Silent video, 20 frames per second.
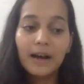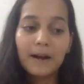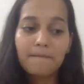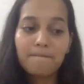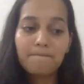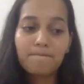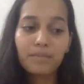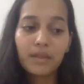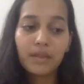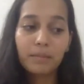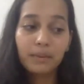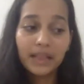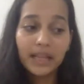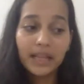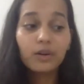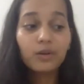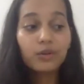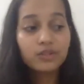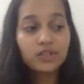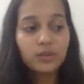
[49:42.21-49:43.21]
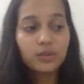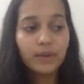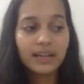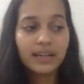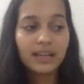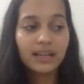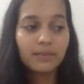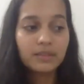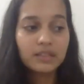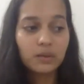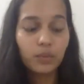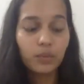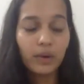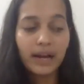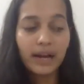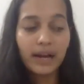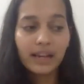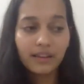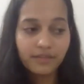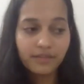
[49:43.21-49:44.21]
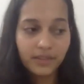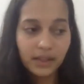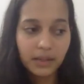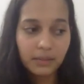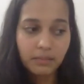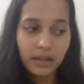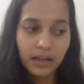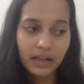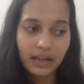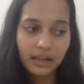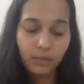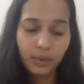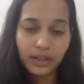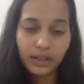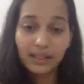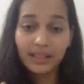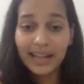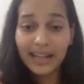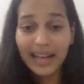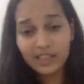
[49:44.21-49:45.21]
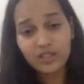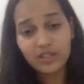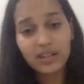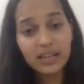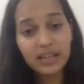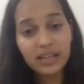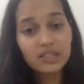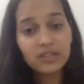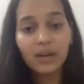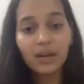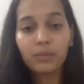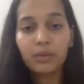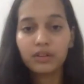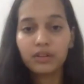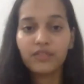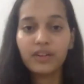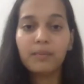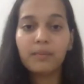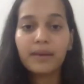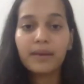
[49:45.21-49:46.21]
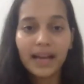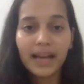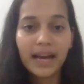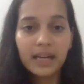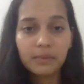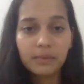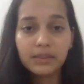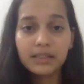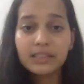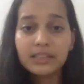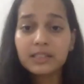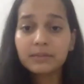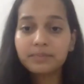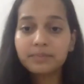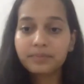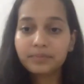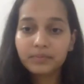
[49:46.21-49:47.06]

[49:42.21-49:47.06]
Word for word: Um, but then also when it comes to wildlife film with natural history and with filming animals,